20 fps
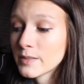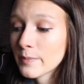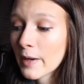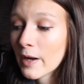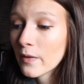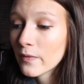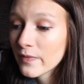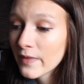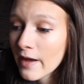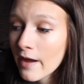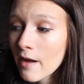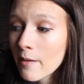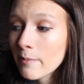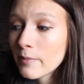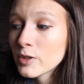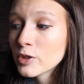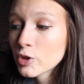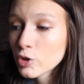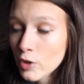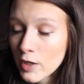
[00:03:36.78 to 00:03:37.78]
about
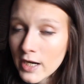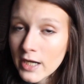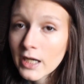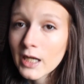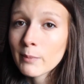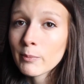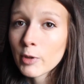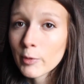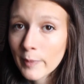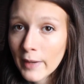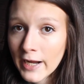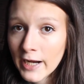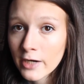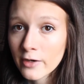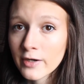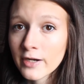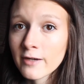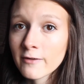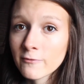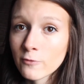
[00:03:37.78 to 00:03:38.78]
them training,
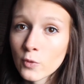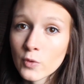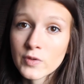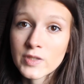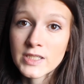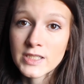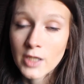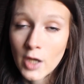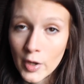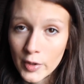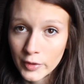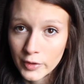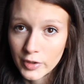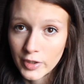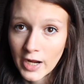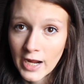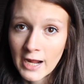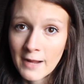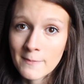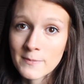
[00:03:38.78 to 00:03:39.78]
preparing for these Hunger
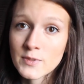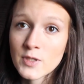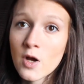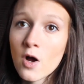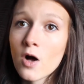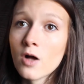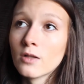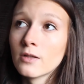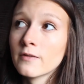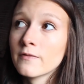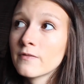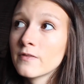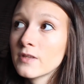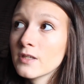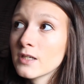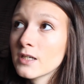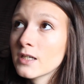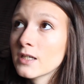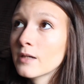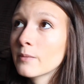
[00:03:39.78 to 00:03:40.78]
Games, all of
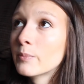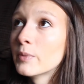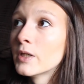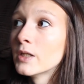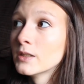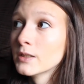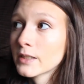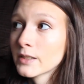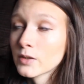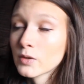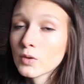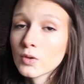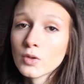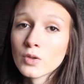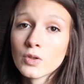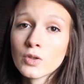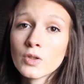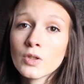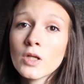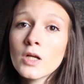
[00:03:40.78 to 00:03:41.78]
the
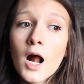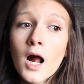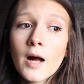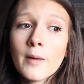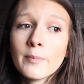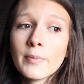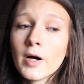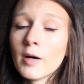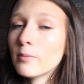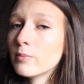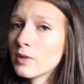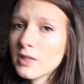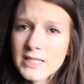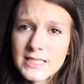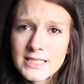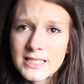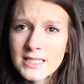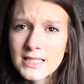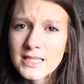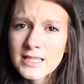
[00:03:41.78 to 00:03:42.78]
political
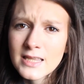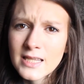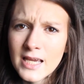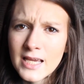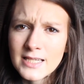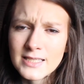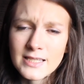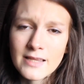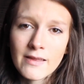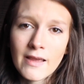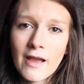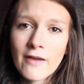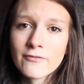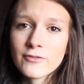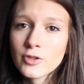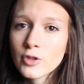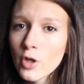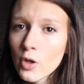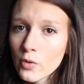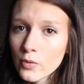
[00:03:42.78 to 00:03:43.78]
publicity things that they have
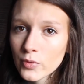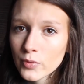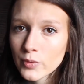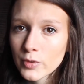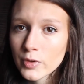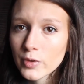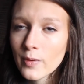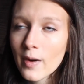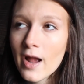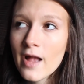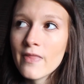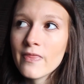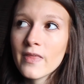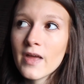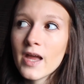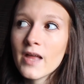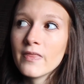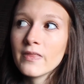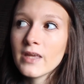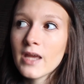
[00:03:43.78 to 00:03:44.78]
to go through, and
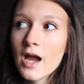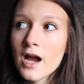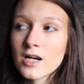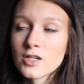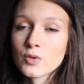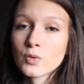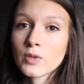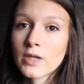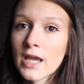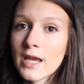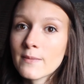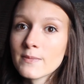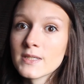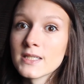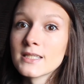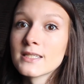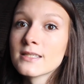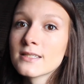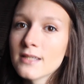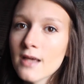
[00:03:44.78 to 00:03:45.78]
then the actual games
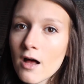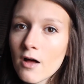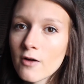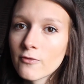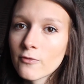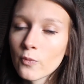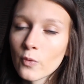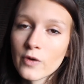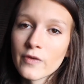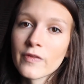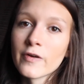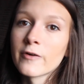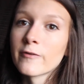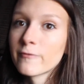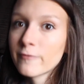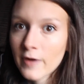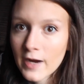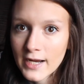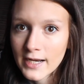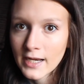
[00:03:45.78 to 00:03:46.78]
itself where they're
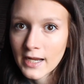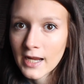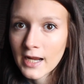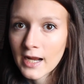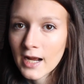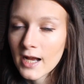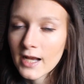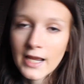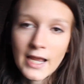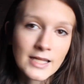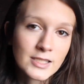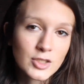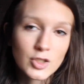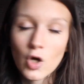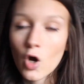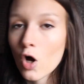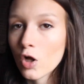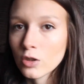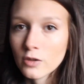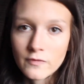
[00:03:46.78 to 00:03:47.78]
fighting against
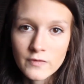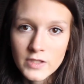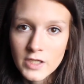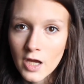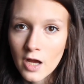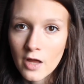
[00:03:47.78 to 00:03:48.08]
all of the